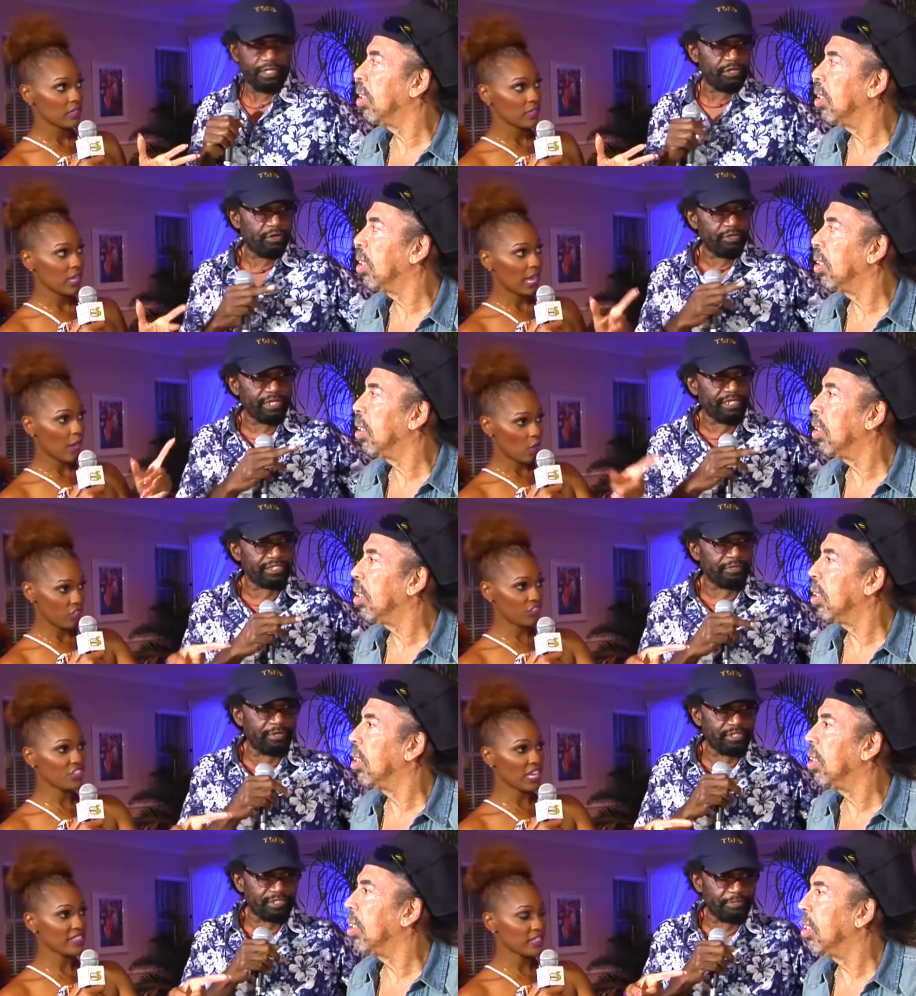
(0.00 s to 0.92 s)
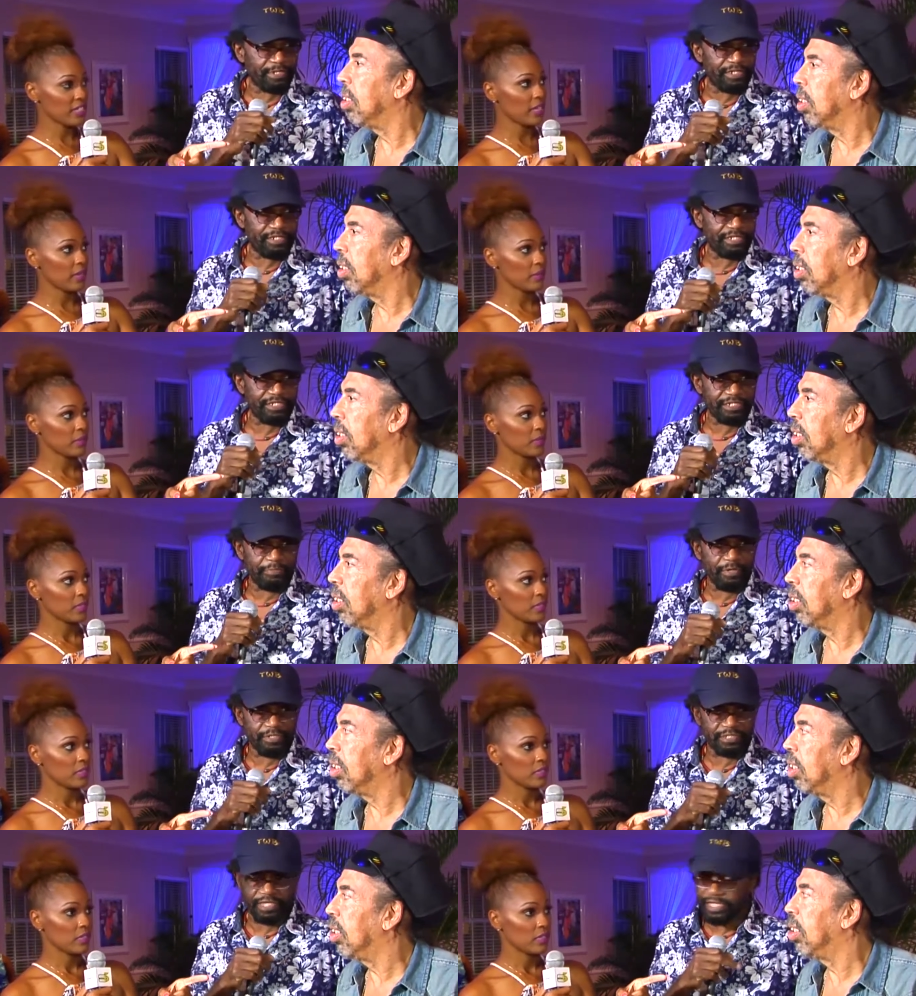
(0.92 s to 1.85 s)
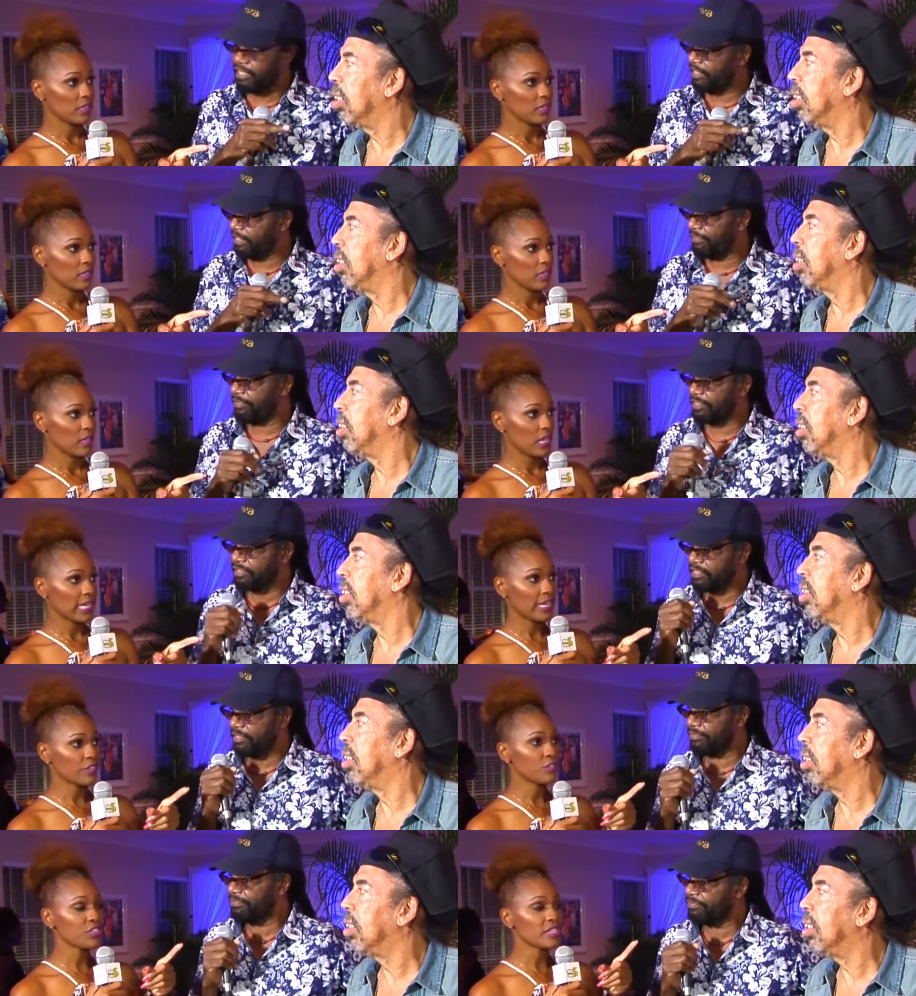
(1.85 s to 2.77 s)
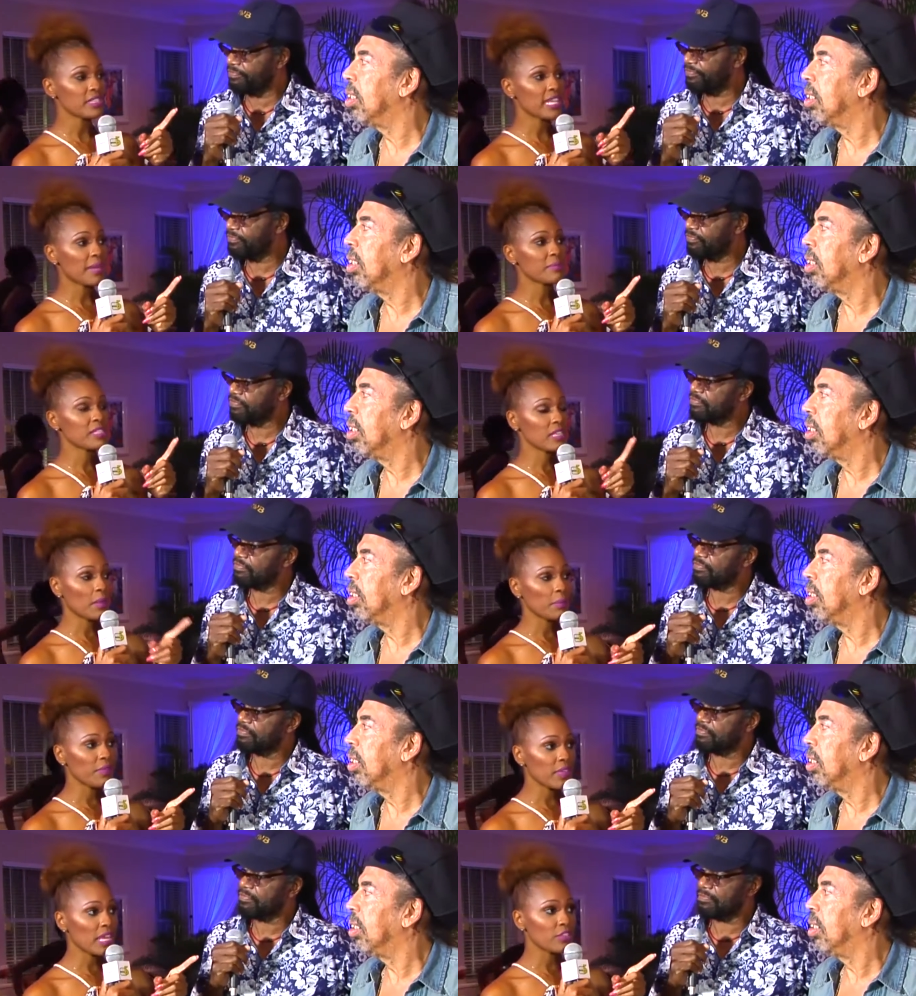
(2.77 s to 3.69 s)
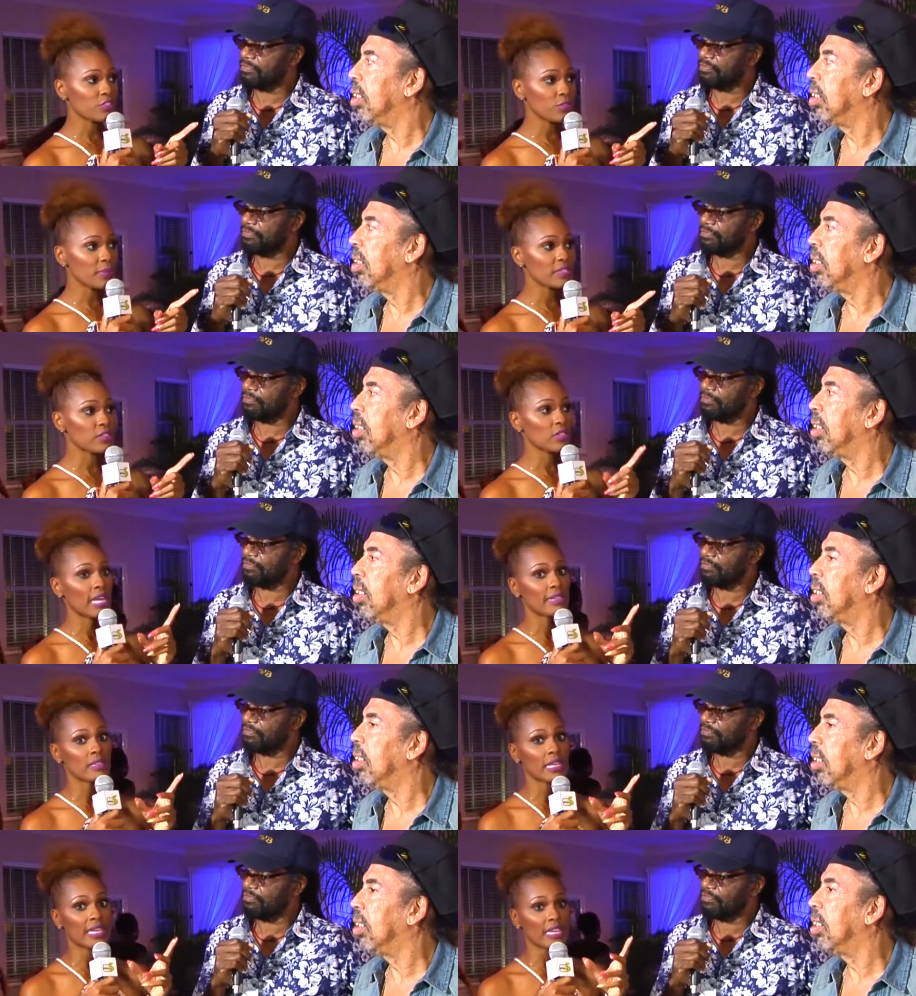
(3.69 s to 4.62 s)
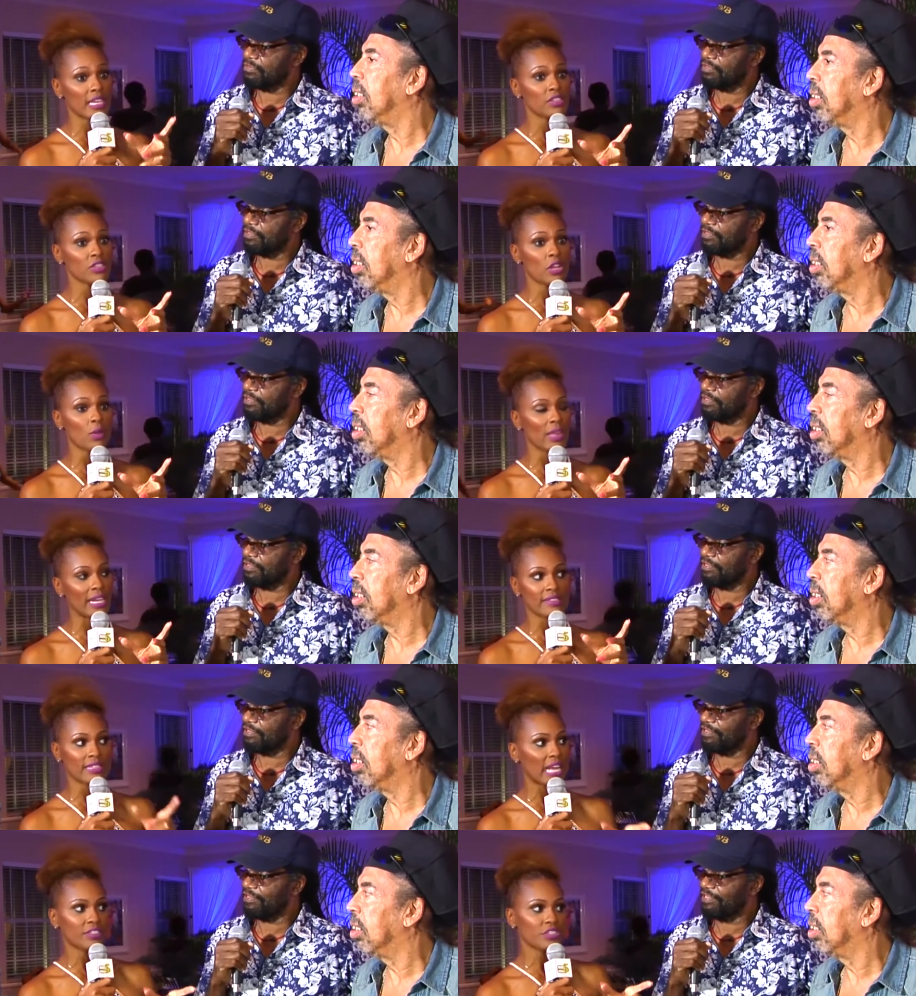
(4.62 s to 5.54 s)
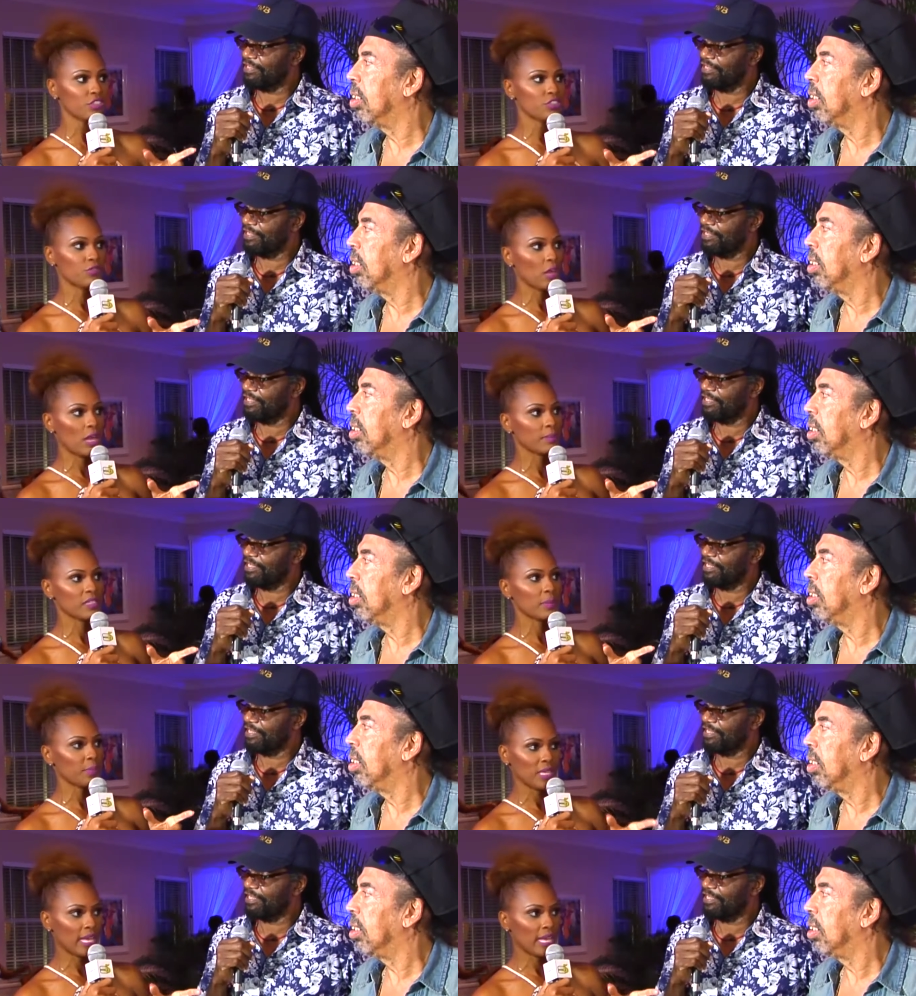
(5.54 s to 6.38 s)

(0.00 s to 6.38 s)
Speaker 1: No, he's or a just him. He's a multi. Yeah, him. That's Can it. you just
Speaker 2: name some of the instruments so that the kids know that it's not just drums and